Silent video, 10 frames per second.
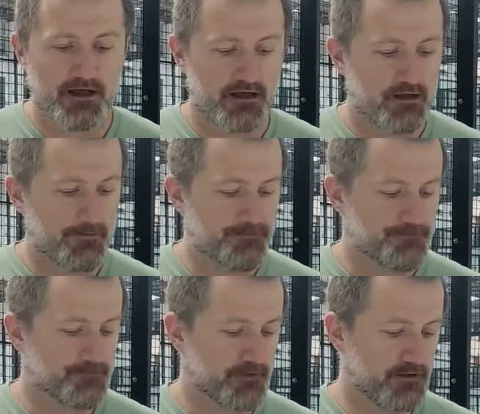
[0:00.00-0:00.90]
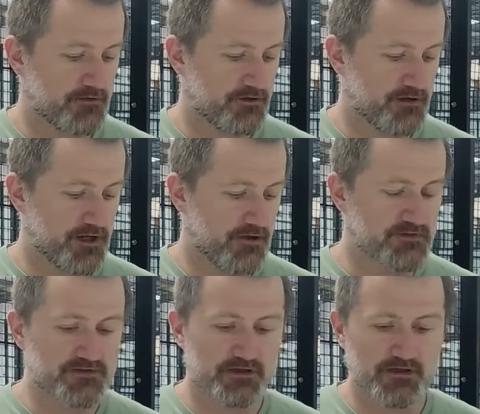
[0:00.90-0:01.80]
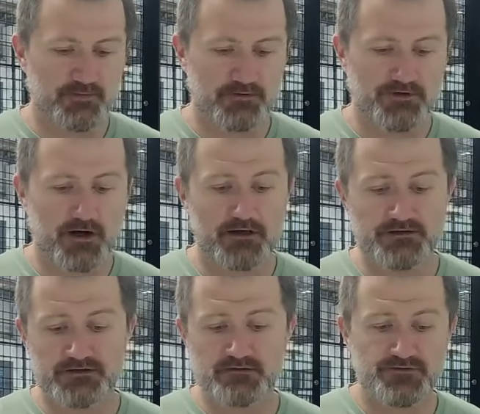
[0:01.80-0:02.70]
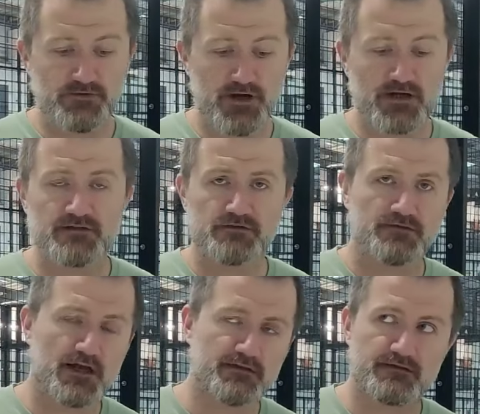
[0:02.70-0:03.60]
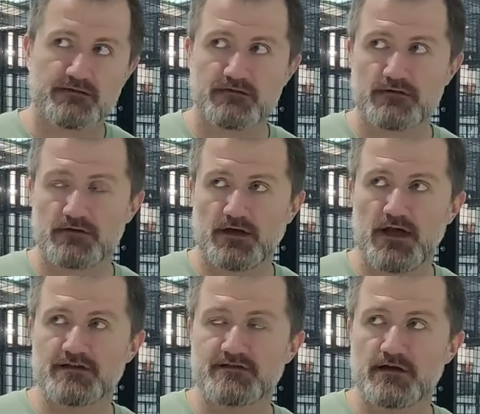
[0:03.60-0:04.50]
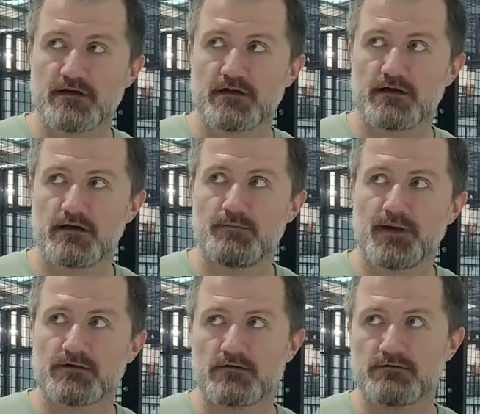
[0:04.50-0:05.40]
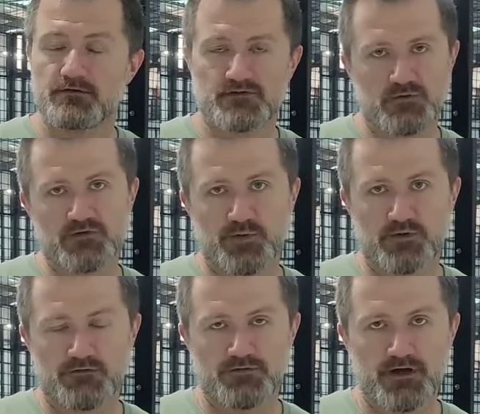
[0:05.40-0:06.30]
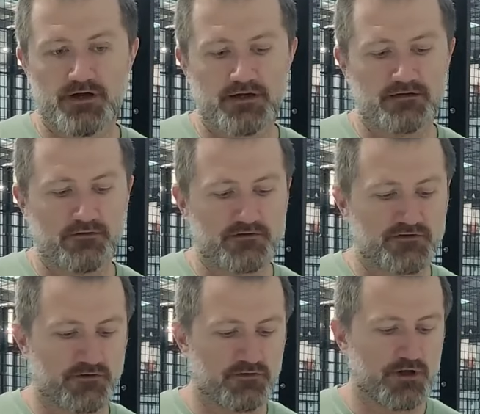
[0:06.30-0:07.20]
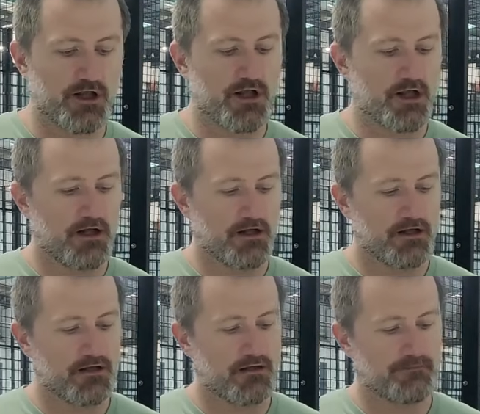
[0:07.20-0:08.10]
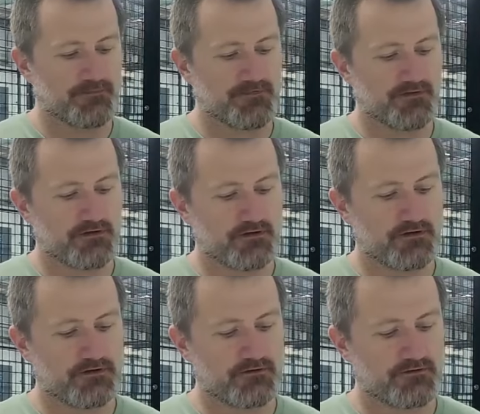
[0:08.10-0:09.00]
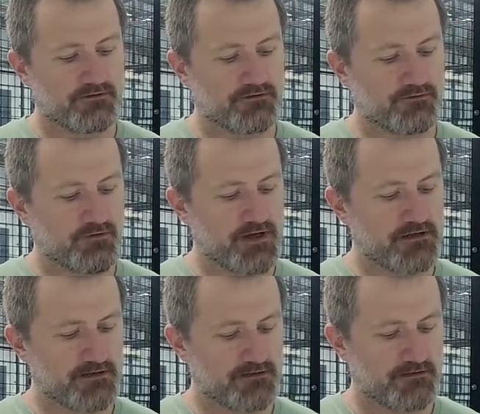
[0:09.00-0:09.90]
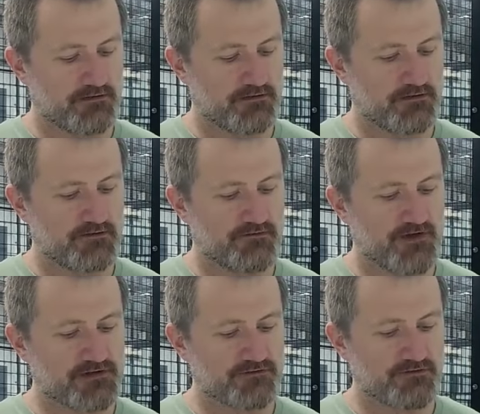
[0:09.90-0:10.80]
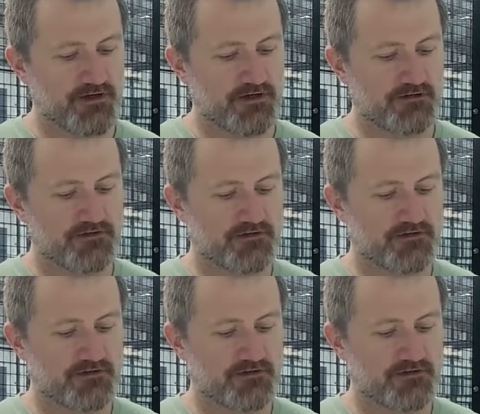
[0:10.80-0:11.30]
I was telling about the hardness of the racket, so that has an impact on the sweet spot of the racket. Also, the way that the face of the racket